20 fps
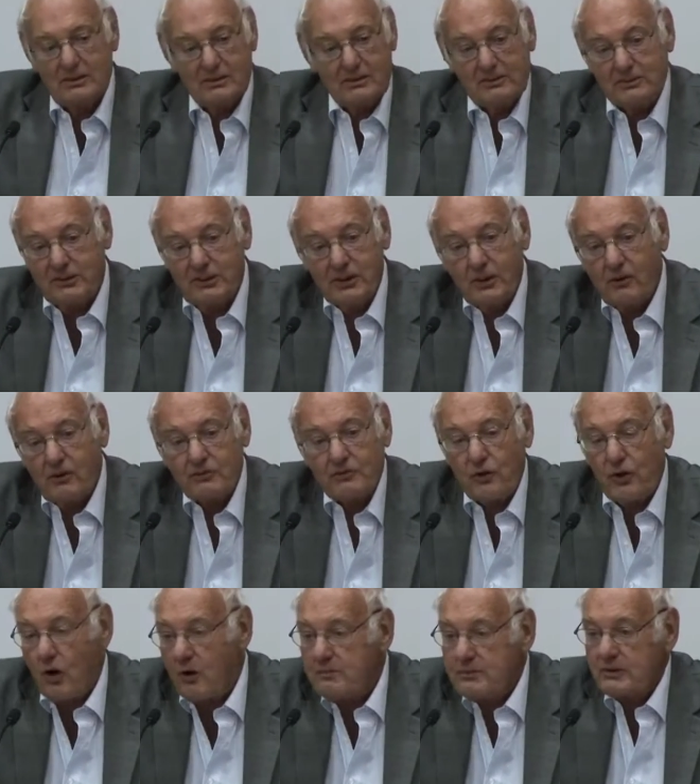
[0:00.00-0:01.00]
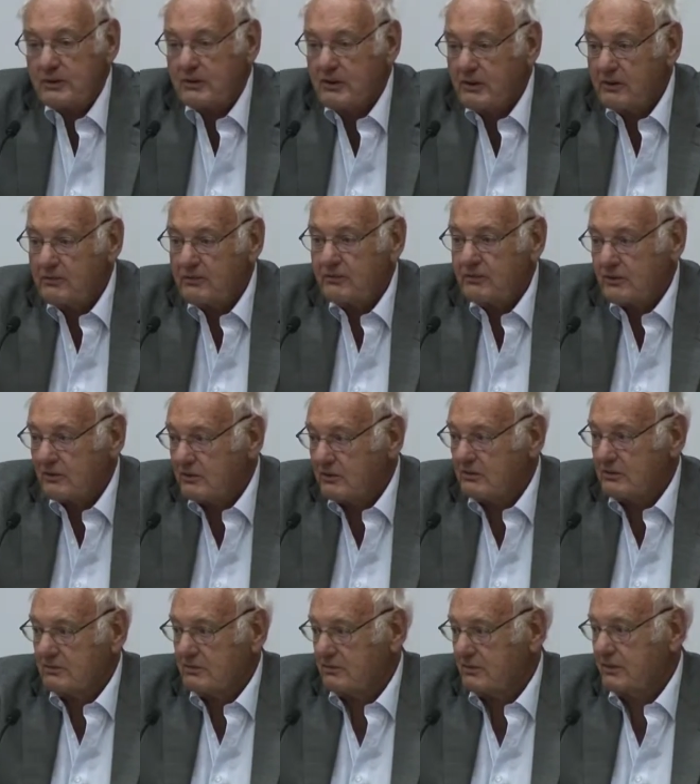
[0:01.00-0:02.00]
a year of cooperatives, the
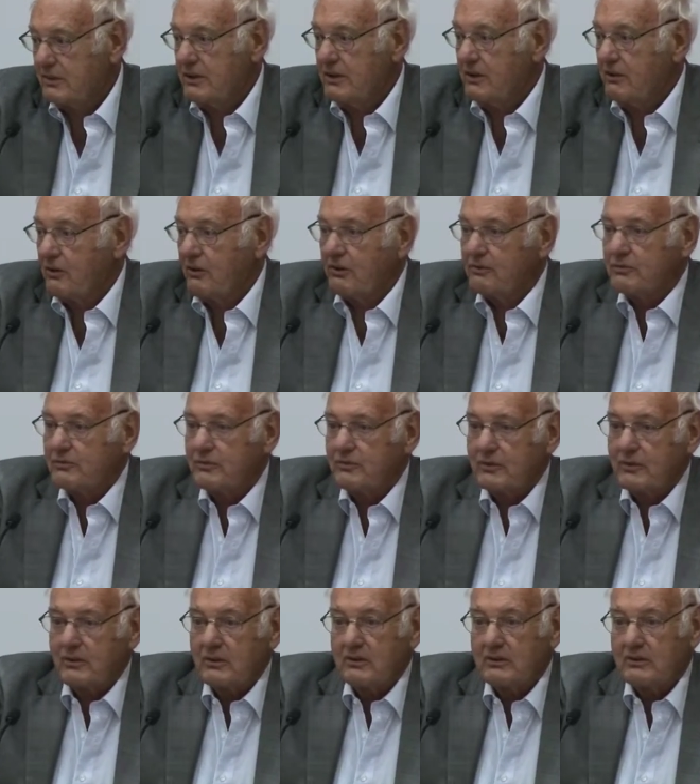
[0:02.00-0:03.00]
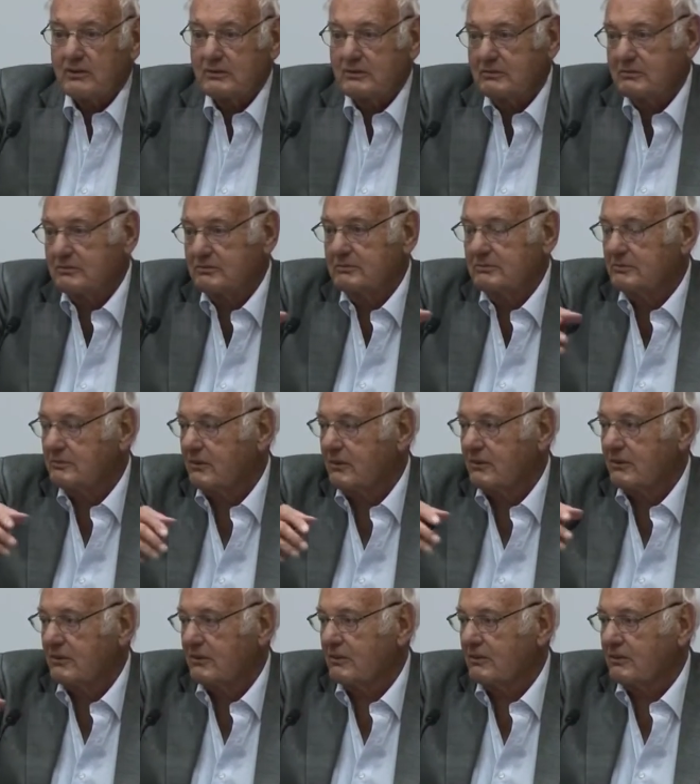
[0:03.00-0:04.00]
year of,
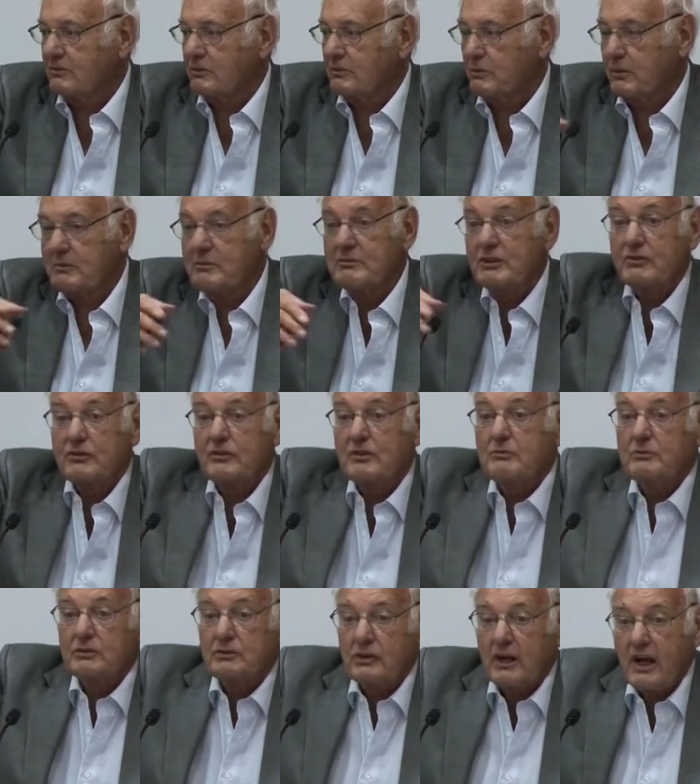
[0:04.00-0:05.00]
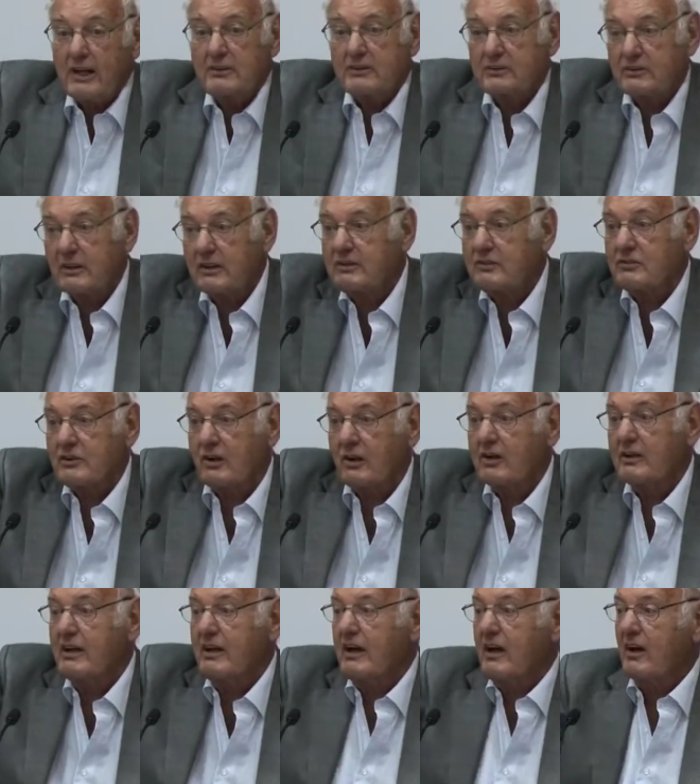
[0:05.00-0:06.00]
of women's liberation and so
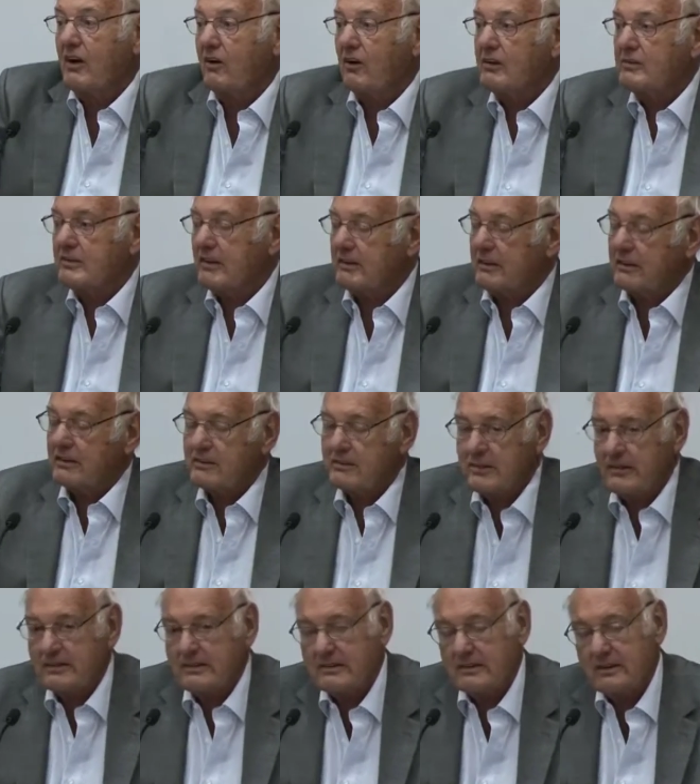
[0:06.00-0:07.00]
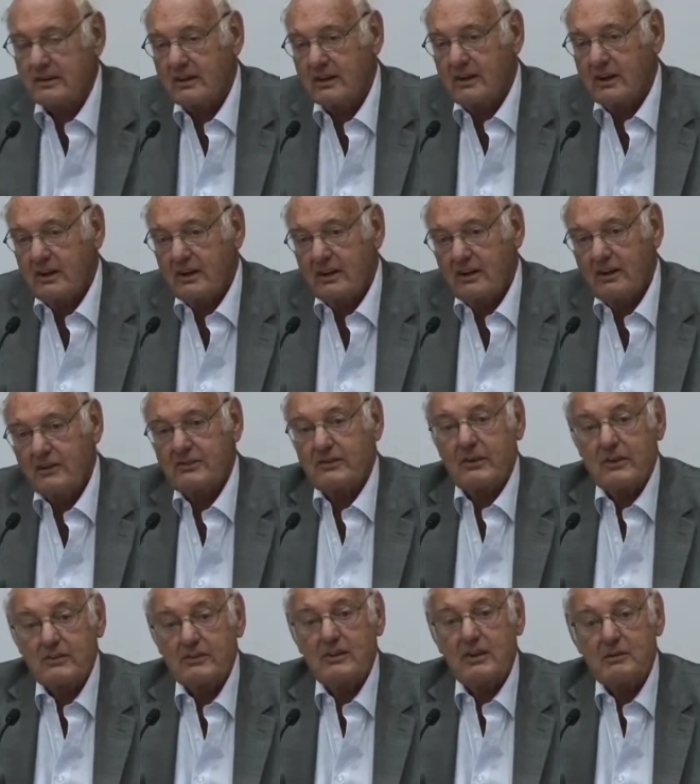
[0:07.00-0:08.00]
on, all that existed, uh,
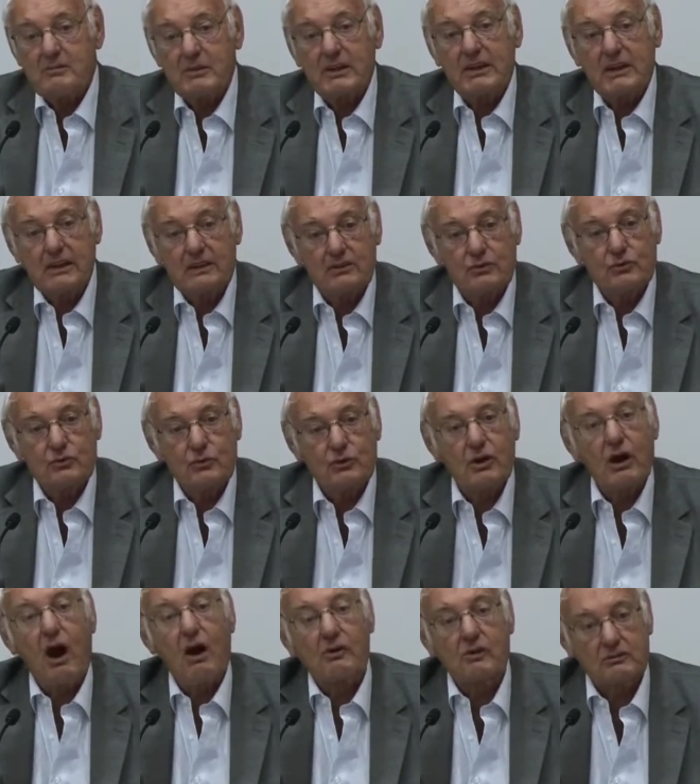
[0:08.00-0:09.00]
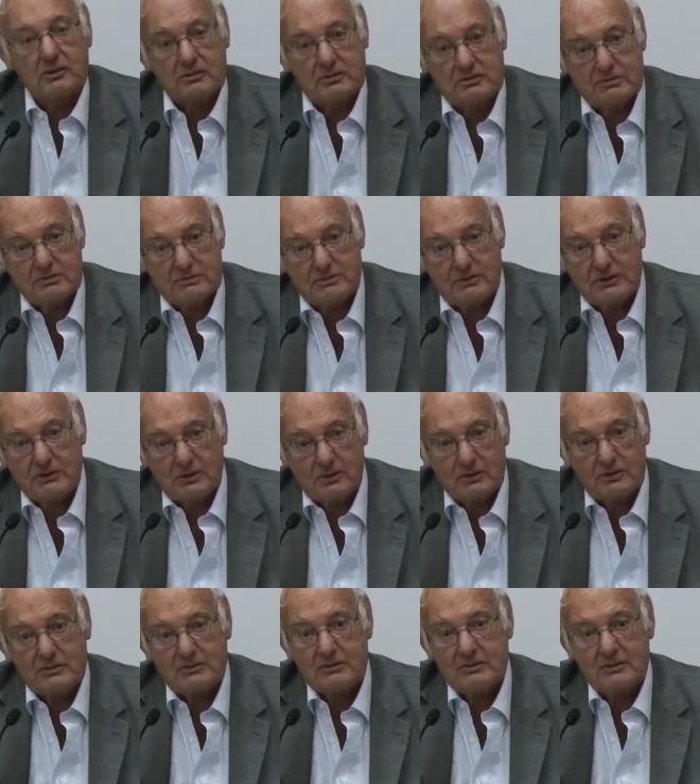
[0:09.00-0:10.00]
then they begin to count
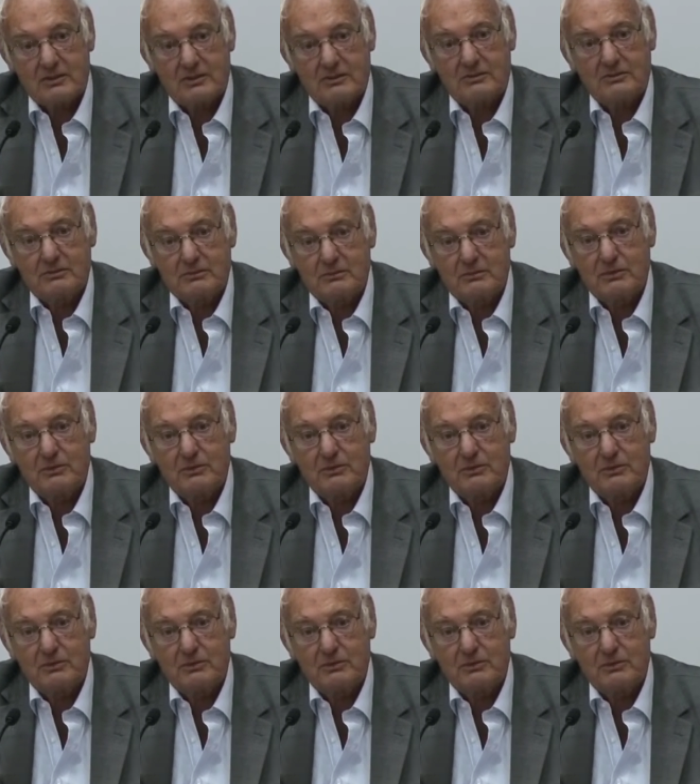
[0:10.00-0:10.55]
because um,